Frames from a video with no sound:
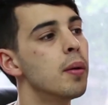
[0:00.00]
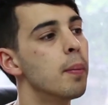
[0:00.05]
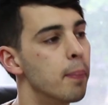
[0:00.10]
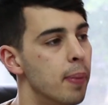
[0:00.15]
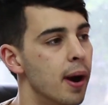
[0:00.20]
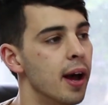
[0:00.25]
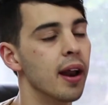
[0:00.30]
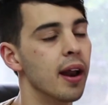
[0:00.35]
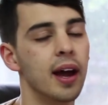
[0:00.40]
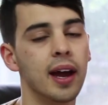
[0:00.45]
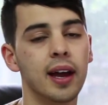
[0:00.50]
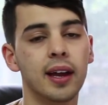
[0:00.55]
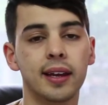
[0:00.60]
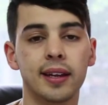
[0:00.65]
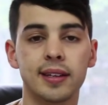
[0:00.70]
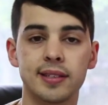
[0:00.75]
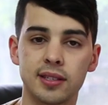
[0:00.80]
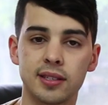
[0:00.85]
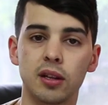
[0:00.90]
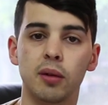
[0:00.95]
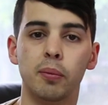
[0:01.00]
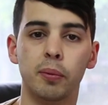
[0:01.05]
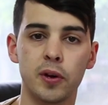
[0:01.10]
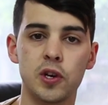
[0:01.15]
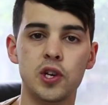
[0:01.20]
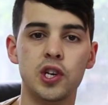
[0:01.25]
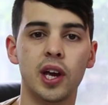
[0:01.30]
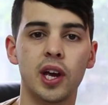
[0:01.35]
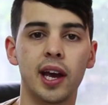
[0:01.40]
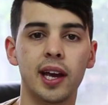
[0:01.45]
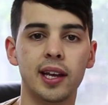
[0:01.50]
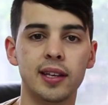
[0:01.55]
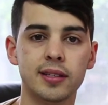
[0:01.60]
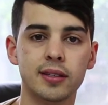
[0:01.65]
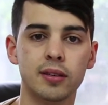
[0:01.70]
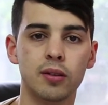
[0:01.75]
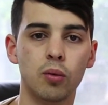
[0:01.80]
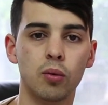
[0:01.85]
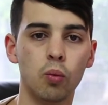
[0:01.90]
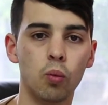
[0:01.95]
but I can still
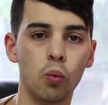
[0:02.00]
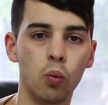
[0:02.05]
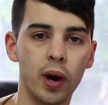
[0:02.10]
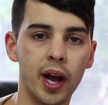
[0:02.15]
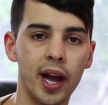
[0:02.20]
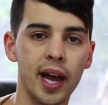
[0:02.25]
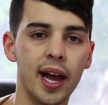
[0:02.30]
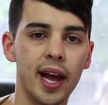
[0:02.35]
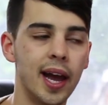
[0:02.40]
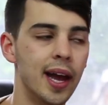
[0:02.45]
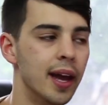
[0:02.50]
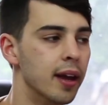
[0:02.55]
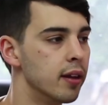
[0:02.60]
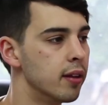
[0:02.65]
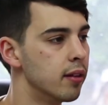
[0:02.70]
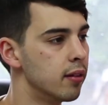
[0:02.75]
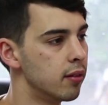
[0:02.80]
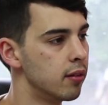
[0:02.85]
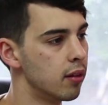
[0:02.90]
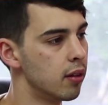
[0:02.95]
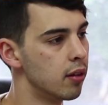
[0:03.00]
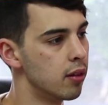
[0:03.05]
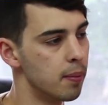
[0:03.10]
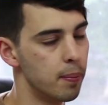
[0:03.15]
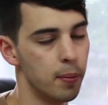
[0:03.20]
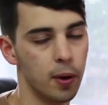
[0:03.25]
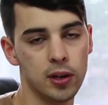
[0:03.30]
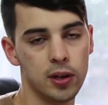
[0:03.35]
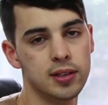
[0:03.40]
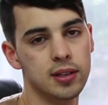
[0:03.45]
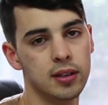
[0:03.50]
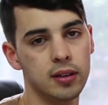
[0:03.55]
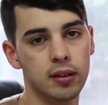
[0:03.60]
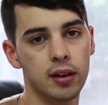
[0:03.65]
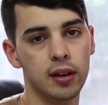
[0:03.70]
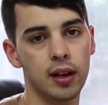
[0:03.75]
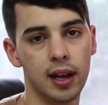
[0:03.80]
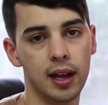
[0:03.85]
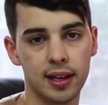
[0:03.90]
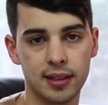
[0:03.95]
appreciate where the
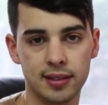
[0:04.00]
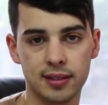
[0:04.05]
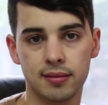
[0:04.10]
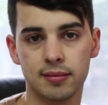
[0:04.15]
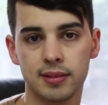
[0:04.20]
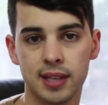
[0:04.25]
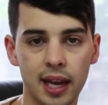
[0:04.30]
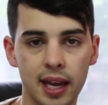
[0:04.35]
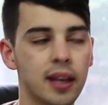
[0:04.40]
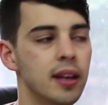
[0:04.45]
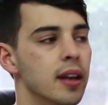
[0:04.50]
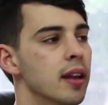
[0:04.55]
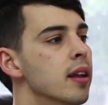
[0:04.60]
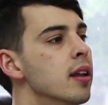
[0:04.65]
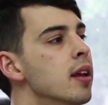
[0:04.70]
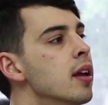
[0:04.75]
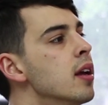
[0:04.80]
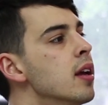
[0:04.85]
person has taken it.